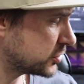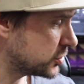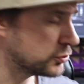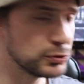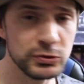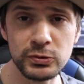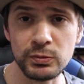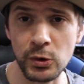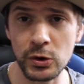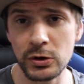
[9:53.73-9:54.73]
2
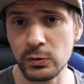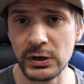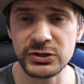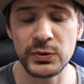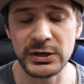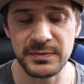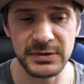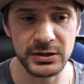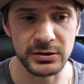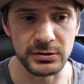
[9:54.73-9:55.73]
more 120
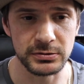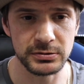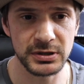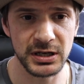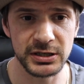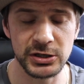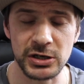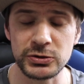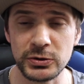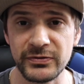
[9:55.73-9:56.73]
mil
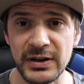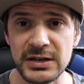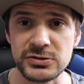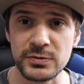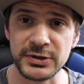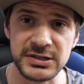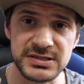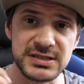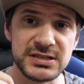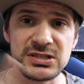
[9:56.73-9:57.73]
Noctua fans, replace
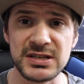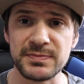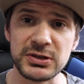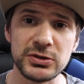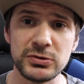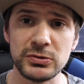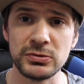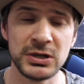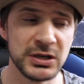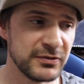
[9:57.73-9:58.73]
the CPU
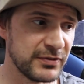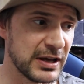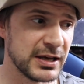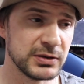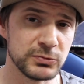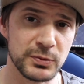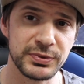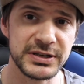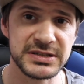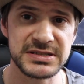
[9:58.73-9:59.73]
fan,
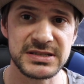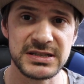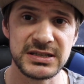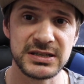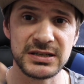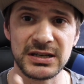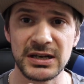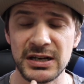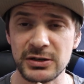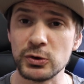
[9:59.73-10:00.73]
replace the
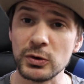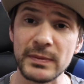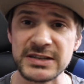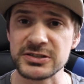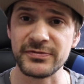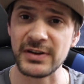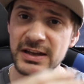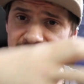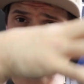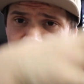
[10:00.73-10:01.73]
cool master
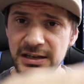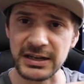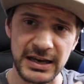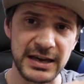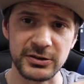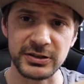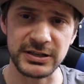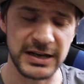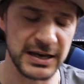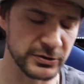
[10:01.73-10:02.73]
fan that I kind of had on
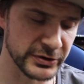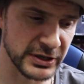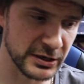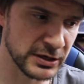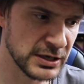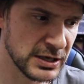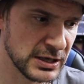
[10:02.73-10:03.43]
an angle there.